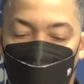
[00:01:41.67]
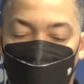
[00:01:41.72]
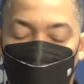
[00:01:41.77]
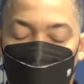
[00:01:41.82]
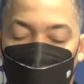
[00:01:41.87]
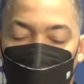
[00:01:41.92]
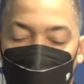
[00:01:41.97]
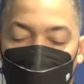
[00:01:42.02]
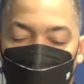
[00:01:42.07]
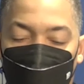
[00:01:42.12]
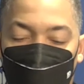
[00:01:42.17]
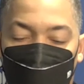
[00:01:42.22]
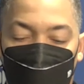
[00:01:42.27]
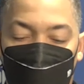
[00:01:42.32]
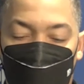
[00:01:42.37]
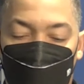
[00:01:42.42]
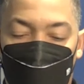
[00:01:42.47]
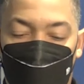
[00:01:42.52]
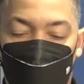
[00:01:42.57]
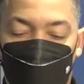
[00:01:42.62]
going to happen
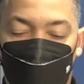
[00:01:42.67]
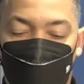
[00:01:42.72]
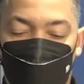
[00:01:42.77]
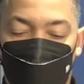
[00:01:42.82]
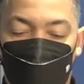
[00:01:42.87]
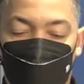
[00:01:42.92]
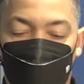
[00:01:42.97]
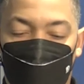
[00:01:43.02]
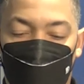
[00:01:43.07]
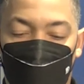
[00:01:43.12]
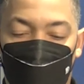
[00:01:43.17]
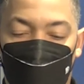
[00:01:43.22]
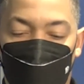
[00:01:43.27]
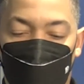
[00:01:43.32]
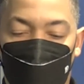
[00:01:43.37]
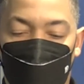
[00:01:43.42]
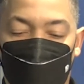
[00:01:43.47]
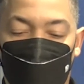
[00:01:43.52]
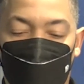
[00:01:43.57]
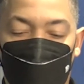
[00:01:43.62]
sometimes, you
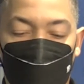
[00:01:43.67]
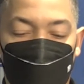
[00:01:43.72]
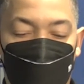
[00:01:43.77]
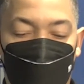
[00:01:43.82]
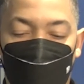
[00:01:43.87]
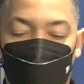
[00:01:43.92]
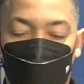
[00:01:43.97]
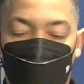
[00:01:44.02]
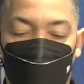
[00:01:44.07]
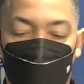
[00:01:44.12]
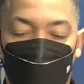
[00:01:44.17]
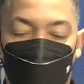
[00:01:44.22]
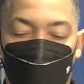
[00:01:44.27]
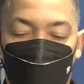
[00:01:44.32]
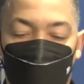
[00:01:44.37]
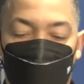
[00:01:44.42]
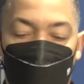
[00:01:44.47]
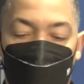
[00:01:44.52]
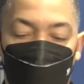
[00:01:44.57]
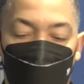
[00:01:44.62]
know, like P G, when
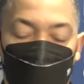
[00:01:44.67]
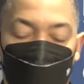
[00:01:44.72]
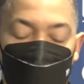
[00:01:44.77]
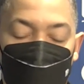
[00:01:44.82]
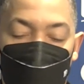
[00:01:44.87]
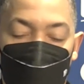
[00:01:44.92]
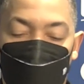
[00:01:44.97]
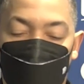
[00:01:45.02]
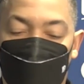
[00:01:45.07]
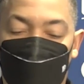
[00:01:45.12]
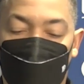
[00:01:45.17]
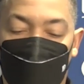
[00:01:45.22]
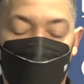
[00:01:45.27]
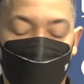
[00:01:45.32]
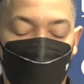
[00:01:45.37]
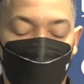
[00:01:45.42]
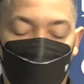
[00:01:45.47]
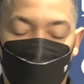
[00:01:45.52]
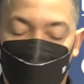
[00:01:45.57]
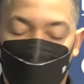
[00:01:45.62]
he's trying to attack and trying to make
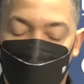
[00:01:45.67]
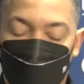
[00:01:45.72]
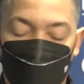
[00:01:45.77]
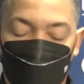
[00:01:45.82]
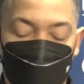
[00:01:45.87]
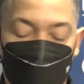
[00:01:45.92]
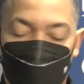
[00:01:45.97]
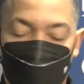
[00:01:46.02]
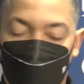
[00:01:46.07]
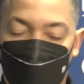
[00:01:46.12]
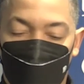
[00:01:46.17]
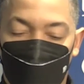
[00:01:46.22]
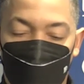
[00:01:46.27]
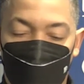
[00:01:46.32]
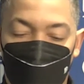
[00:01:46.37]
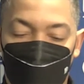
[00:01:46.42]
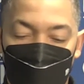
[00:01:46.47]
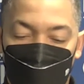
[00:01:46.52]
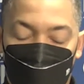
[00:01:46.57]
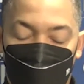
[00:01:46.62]
a play, sometimes he
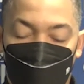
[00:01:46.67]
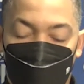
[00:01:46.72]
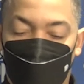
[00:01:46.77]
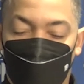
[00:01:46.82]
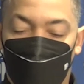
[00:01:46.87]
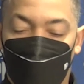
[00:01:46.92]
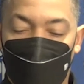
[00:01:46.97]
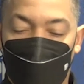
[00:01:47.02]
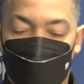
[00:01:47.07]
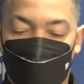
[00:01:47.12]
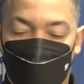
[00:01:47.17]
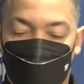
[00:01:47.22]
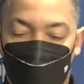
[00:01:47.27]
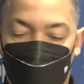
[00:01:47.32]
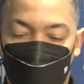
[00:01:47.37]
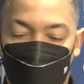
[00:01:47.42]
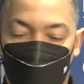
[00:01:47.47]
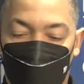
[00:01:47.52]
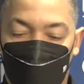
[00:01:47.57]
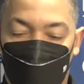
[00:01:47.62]
turns the basketball
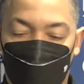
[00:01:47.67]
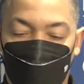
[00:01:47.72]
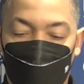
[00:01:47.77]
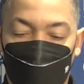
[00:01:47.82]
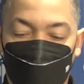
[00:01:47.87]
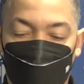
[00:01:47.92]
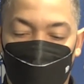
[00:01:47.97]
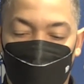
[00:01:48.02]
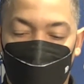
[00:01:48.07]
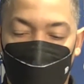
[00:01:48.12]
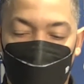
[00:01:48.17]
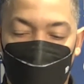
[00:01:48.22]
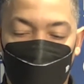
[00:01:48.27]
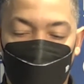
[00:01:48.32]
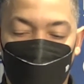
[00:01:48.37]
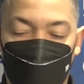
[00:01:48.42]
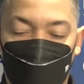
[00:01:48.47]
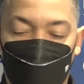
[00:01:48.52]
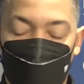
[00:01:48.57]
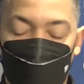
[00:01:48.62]
over, you know, that's going to happen.
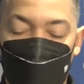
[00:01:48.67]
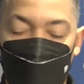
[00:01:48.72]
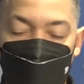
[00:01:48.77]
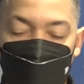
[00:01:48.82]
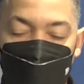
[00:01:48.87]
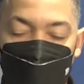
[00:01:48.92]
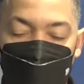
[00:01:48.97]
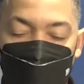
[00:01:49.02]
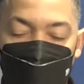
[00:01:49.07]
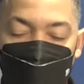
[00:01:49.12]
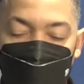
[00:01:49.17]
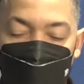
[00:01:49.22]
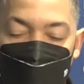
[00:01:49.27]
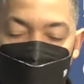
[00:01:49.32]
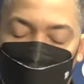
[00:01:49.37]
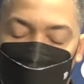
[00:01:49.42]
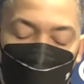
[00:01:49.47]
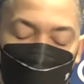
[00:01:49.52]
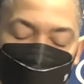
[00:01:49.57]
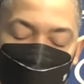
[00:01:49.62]
But just the
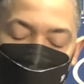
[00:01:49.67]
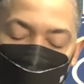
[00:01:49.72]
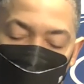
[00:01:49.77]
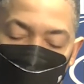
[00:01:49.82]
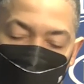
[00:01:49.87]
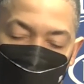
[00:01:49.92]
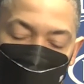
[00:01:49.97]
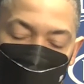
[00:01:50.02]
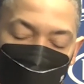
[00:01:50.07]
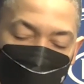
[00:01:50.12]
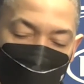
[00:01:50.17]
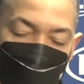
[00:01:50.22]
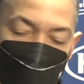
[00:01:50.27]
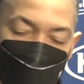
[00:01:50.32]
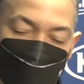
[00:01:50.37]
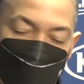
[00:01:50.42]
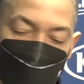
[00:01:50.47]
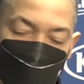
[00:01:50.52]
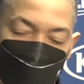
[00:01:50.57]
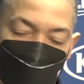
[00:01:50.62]
careless turnovers that we
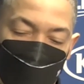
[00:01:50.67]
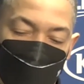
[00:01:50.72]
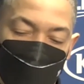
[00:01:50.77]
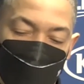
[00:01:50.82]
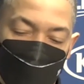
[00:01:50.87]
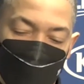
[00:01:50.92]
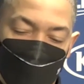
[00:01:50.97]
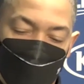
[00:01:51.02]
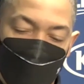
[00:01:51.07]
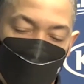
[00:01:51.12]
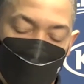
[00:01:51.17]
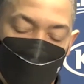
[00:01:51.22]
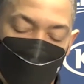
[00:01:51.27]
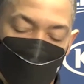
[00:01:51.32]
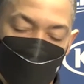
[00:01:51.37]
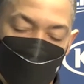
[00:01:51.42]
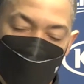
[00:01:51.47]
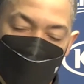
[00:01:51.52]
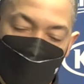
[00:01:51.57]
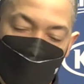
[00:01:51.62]
got to take away that we
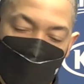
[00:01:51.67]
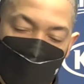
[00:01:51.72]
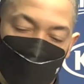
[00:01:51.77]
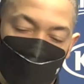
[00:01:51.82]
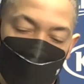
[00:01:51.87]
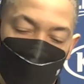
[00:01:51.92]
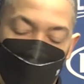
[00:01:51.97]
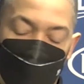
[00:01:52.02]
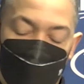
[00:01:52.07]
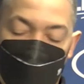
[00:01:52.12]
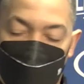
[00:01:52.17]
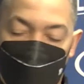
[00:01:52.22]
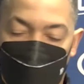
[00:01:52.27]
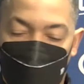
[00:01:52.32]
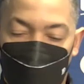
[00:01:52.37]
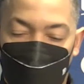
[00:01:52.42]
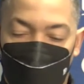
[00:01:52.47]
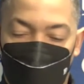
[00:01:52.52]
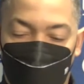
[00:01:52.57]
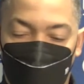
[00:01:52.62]
can't, that we can't
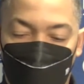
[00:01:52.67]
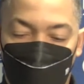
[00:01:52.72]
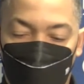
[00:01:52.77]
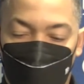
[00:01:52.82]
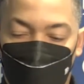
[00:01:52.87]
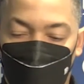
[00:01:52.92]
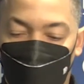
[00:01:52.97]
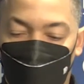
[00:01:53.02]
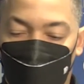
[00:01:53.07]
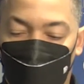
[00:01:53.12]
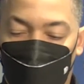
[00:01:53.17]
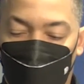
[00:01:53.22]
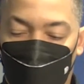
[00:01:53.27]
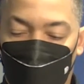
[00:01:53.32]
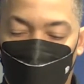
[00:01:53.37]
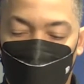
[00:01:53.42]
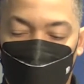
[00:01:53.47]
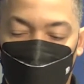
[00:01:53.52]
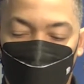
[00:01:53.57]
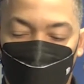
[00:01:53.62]
have, you know, we're too good
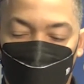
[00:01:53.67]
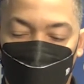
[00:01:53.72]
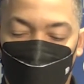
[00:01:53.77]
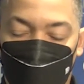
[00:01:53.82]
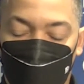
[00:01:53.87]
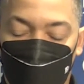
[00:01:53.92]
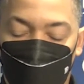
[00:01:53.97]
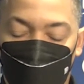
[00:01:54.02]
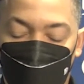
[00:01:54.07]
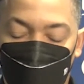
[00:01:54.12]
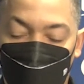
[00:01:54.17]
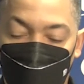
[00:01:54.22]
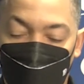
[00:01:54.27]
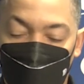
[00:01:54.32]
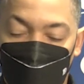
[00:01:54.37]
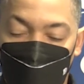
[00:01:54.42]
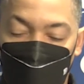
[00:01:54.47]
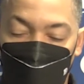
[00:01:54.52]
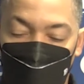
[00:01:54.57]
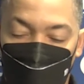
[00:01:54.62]
offensively to just,
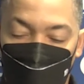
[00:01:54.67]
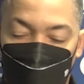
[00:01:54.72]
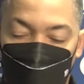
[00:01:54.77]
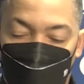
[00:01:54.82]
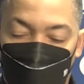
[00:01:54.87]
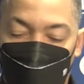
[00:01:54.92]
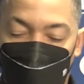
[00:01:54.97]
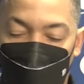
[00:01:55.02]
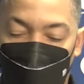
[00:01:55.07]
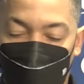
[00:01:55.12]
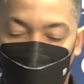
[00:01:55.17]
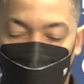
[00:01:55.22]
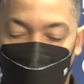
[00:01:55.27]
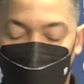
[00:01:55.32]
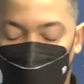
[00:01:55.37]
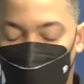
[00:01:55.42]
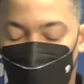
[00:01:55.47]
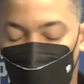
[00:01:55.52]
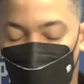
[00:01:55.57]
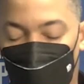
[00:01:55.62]
you know, have
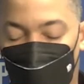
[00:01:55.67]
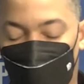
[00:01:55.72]
eighteen,